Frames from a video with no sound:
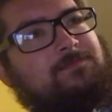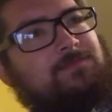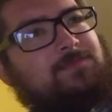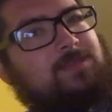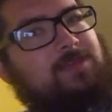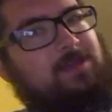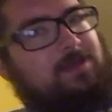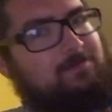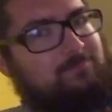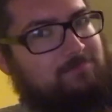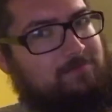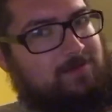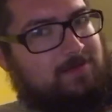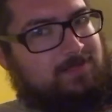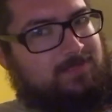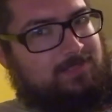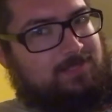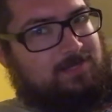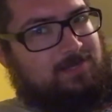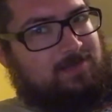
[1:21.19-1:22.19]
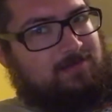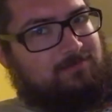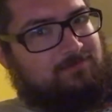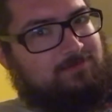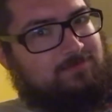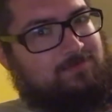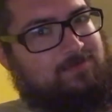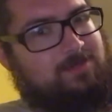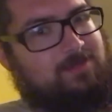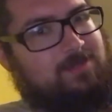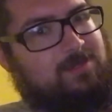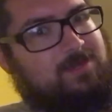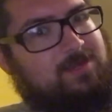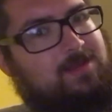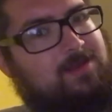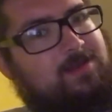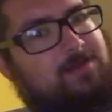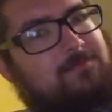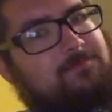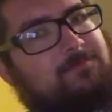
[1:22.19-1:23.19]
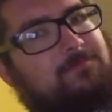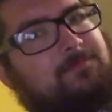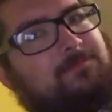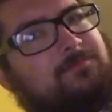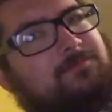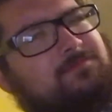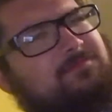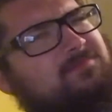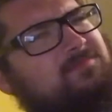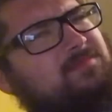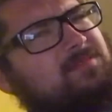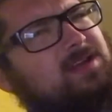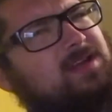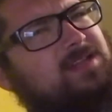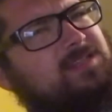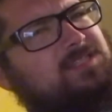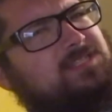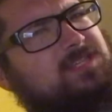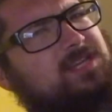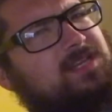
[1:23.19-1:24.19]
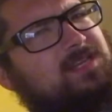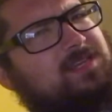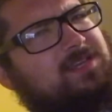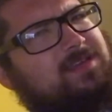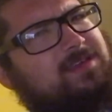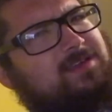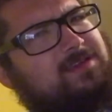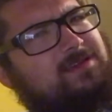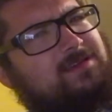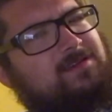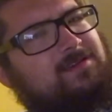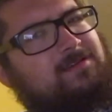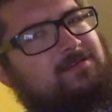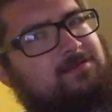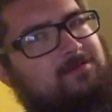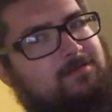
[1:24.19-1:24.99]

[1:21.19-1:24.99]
Yeah, Peyton helped me get um Angelica,